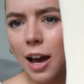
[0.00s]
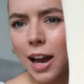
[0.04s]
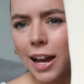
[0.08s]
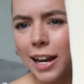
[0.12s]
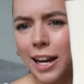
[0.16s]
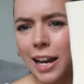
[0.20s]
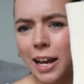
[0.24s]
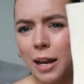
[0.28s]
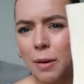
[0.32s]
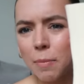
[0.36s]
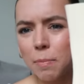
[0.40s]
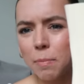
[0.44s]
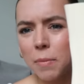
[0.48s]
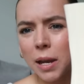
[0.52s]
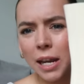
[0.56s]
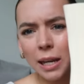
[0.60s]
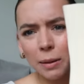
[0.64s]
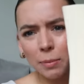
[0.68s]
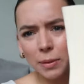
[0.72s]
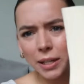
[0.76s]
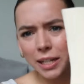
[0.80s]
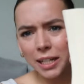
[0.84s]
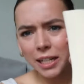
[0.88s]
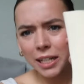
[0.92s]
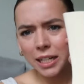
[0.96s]
I am
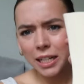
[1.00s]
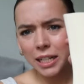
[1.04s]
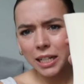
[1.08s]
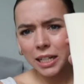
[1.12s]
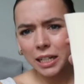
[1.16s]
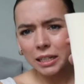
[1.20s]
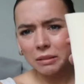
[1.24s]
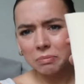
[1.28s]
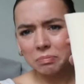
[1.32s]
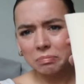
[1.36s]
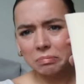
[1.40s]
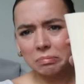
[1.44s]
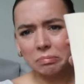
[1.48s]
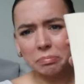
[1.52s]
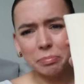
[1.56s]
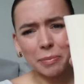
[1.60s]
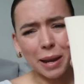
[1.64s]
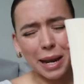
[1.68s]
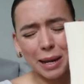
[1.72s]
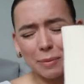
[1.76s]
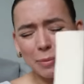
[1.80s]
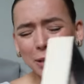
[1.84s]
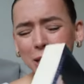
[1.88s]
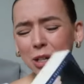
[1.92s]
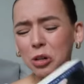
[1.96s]

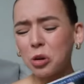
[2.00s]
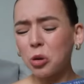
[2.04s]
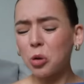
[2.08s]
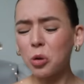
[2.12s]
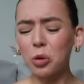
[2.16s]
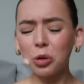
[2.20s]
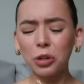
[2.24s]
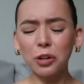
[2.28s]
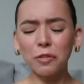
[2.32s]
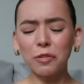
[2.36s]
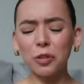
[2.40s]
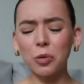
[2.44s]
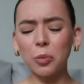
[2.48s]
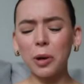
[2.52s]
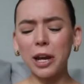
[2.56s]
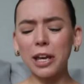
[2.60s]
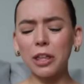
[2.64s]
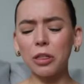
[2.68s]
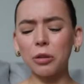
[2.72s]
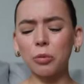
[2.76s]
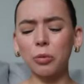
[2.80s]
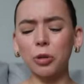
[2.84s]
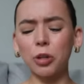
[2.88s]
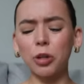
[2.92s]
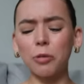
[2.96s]
maybe a quarter of the way
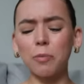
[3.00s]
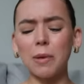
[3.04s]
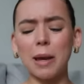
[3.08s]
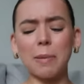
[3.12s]
through,